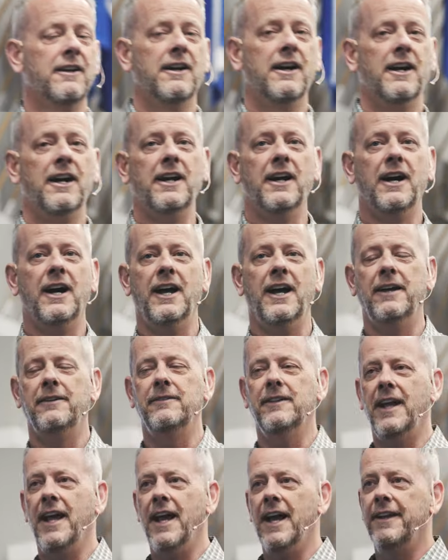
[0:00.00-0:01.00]
I, I
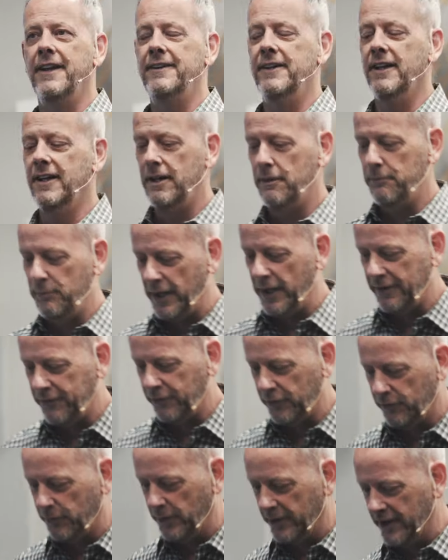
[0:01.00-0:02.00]
had uh,
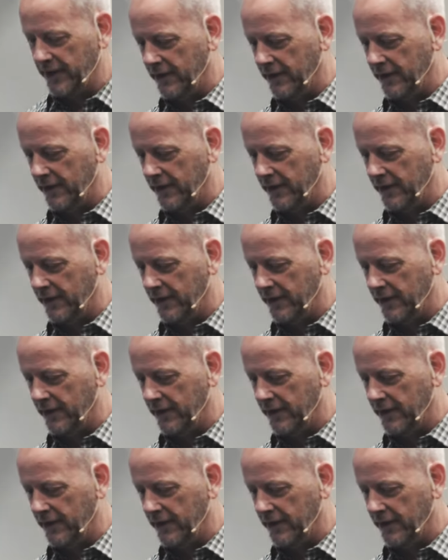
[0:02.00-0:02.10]
breakfast with